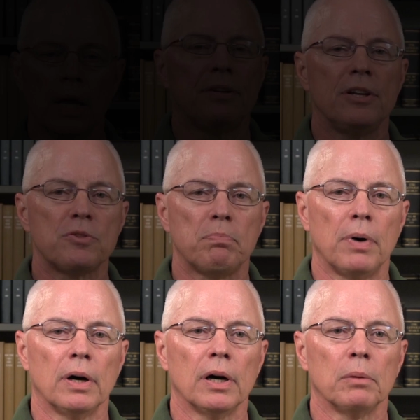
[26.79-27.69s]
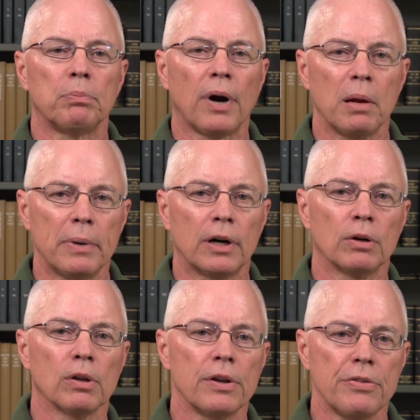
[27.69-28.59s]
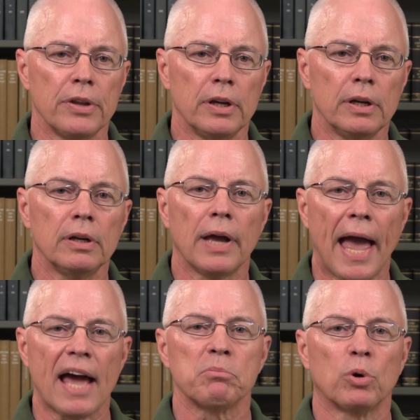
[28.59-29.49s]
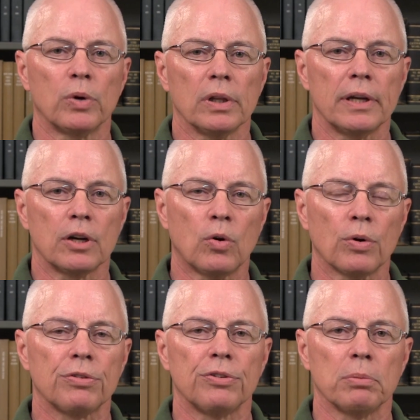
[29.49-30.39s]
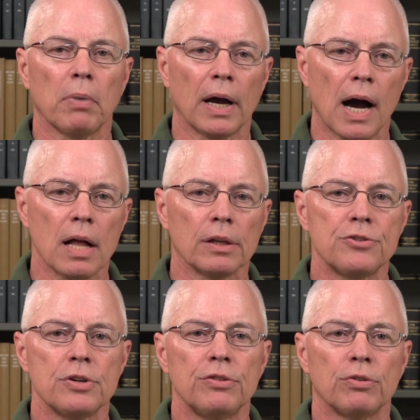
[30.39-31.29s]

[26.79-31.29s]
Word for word: I teach uh, primarily the animal related courses in biology,